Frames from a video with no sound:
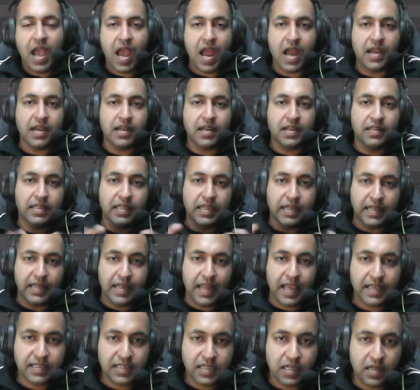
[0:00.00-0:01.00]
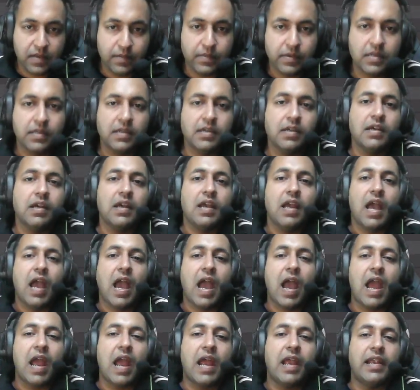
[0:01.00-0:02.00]
and the index number.
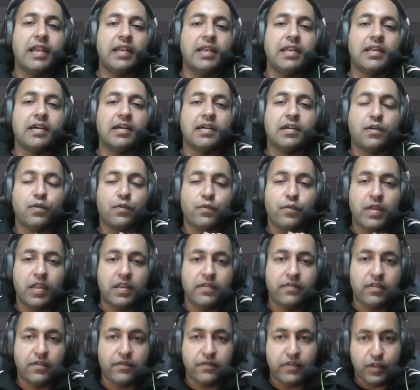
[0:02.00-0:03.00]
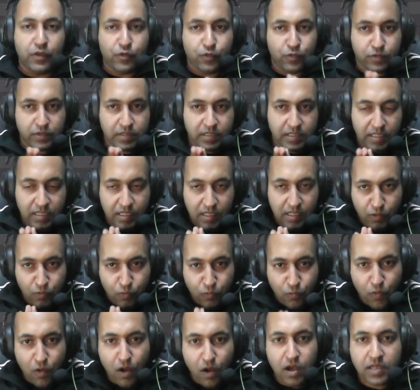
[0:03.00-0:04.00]
And whenever we use
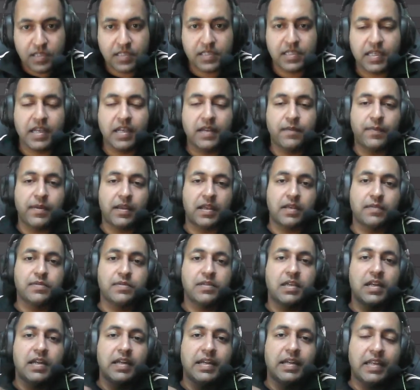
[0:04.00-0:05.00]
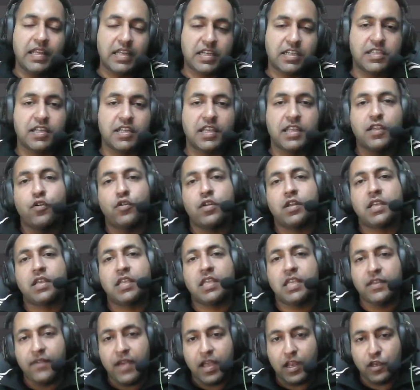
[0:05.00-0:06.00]
quarks, it becomes a dictionary or a
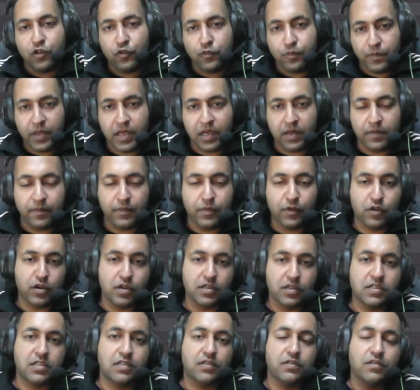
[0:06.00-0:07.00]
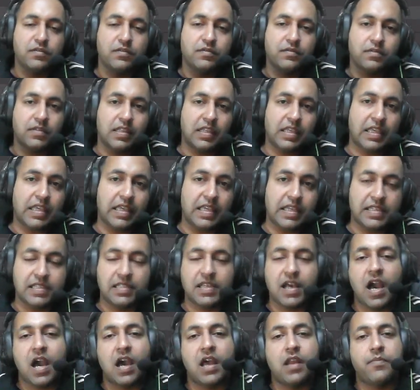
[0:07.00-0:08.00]
key value pair because the
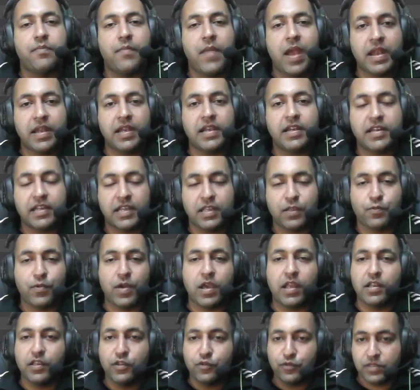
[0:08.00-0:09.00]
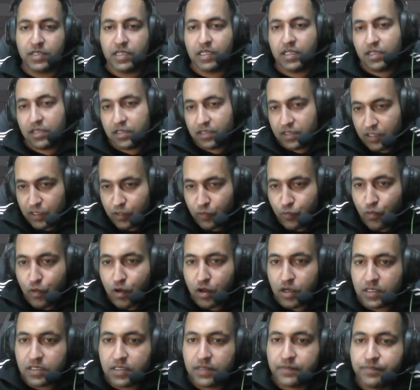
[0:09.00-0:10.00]
keys are mandatory while using the
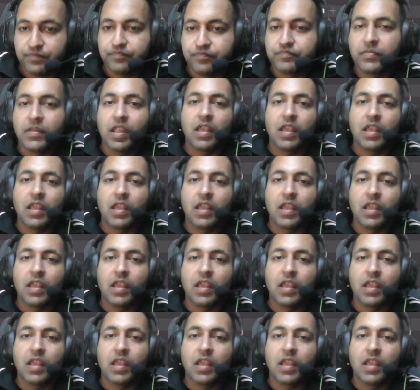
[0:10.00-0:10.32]
quarks.